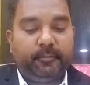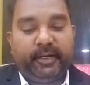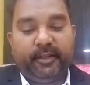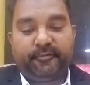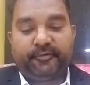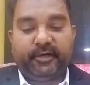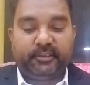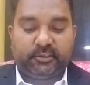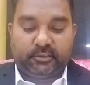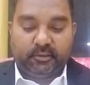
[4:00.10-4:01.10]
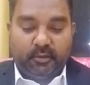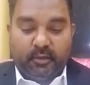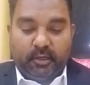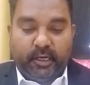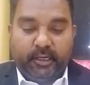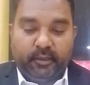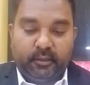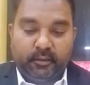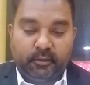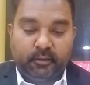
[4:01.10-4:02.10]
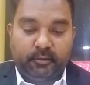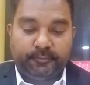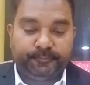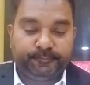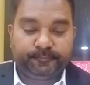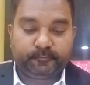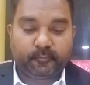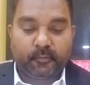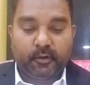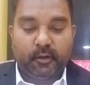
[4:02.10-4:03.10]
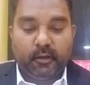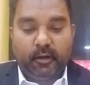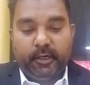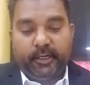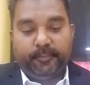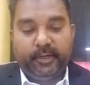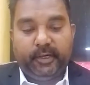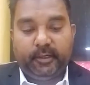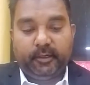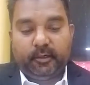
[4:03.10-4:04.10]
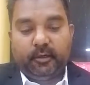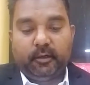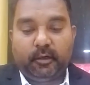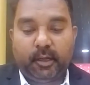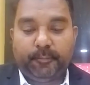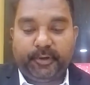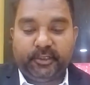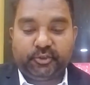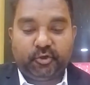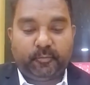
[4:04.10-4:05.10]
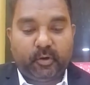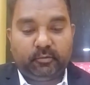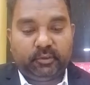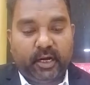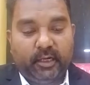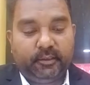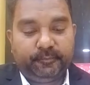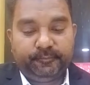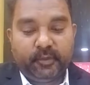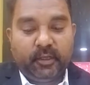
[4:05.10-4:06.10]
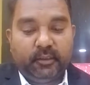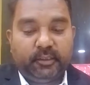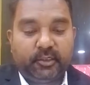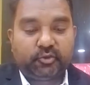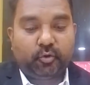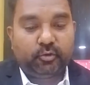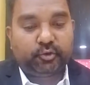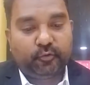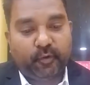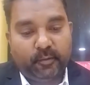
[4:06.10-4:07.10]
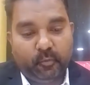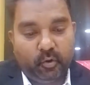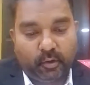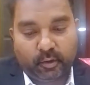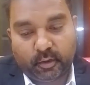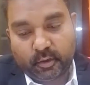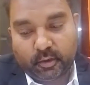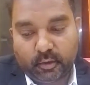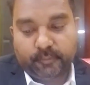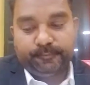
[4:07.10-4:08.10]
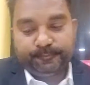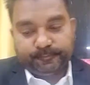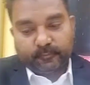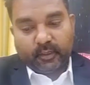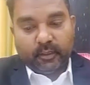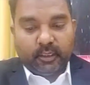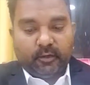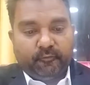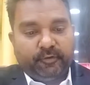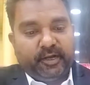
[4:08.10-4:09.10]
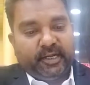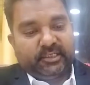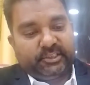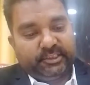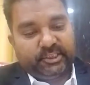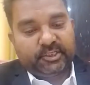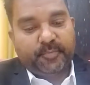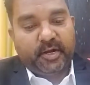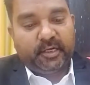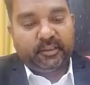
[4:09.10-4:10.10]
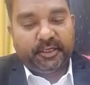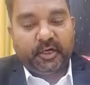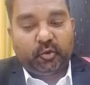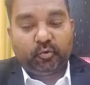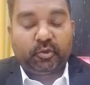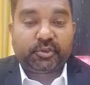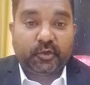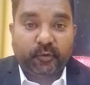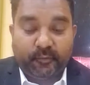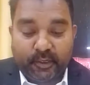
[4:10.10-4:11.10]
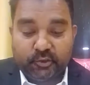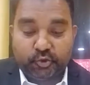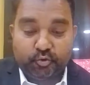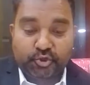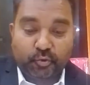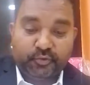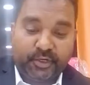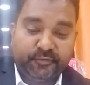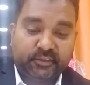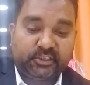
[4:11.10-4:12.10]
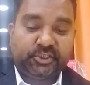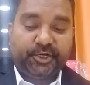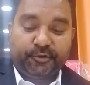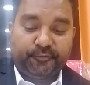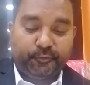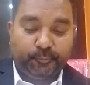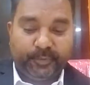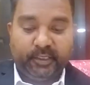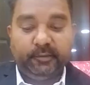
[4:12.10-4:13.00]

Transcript: my dear friends, and let me appraise you about that. There is also one more fantastic judgment in the year 2012, Anju Chaudhary versus State of UP.